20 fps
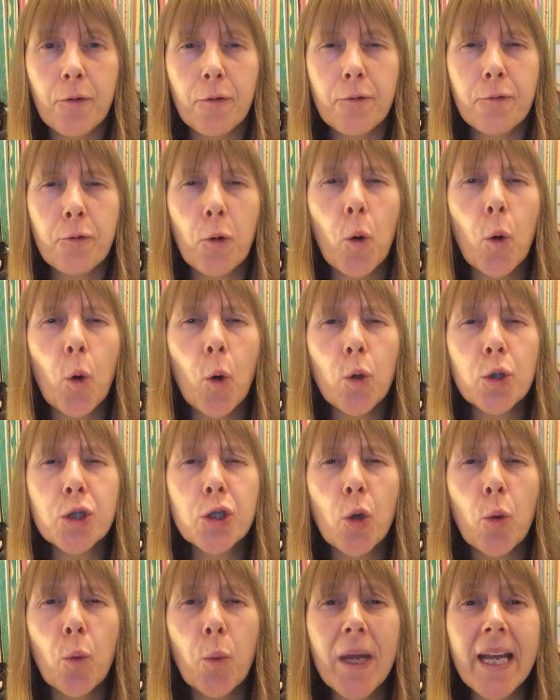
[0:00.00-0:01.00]
for all
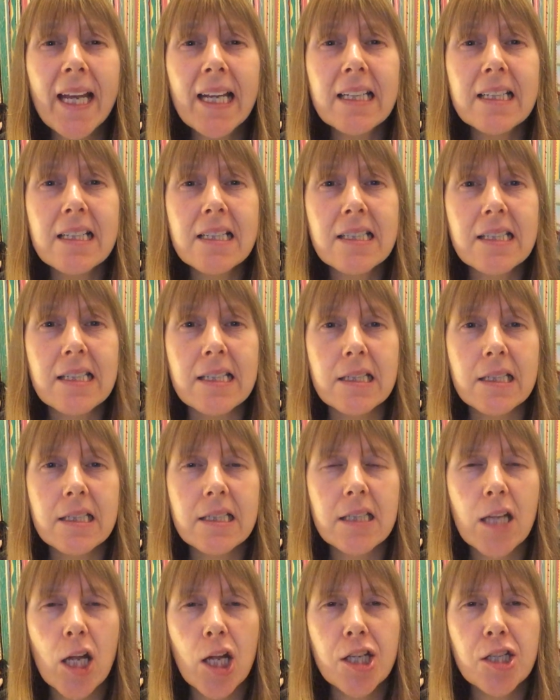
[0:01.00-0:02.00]
your
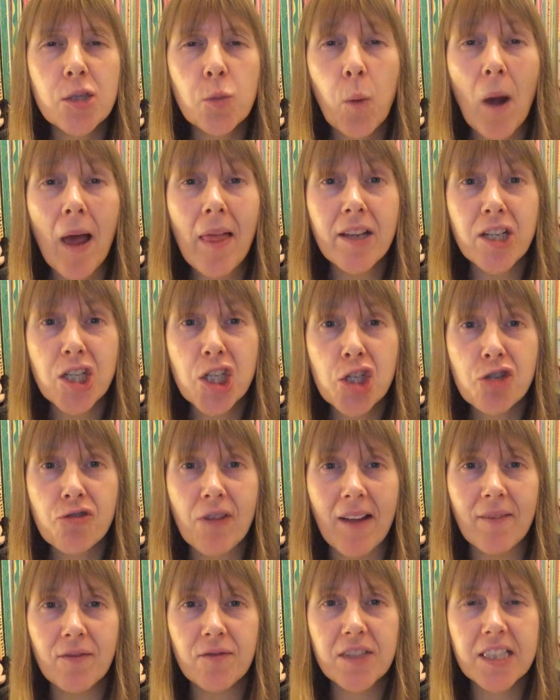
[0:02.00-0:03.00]
weaknesses as well as
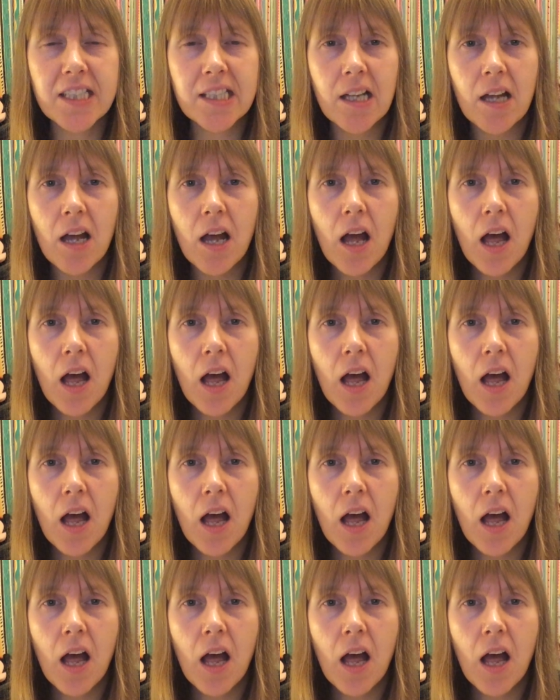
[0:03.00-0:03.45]
strengths.